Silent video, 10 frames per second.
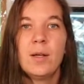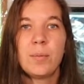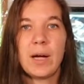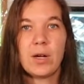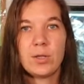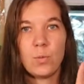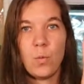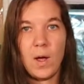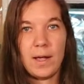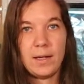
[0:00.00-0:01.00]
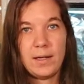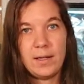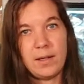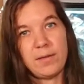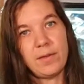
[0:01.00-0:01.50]
parent 1,
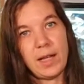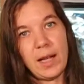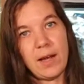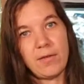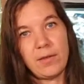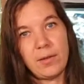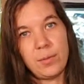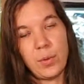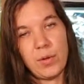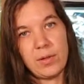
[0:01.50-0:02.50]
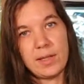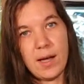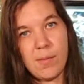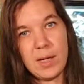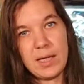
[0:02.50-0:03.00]
if they have both
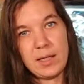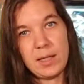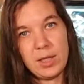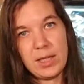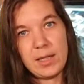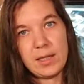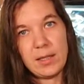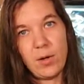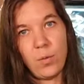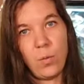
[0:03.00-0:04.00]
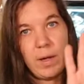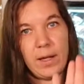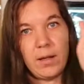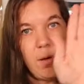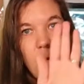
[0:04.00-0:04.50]
dominant genes,
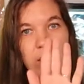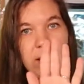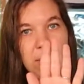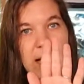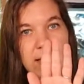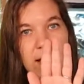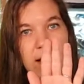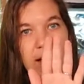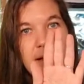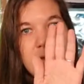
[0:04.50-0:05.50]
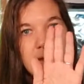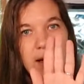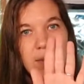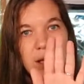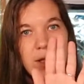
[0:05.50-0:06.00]
will only pass on
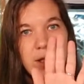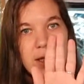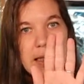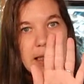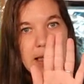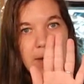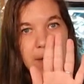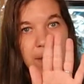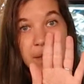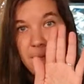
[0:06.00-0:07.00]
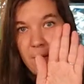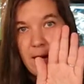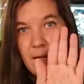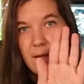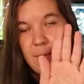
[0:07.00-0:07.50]
dominant genes,
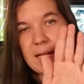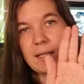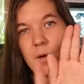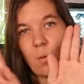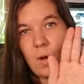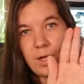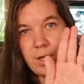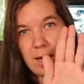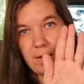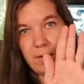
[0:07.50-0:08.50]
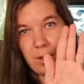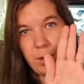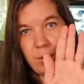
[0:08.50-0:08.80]
right? They pass on 1 out of the 2